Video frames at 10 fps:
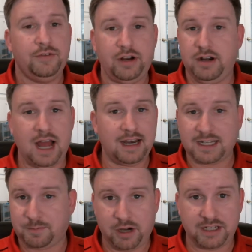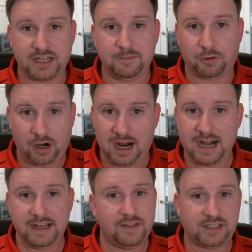they're not expressing
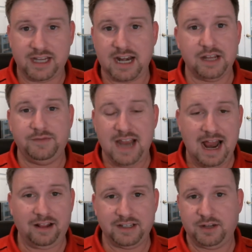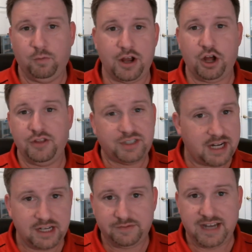pride in the city of Dallas and what all the
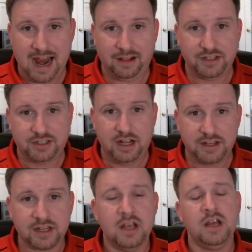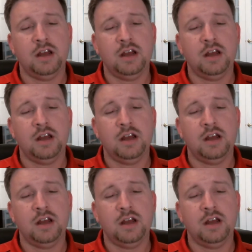city of Dallas does.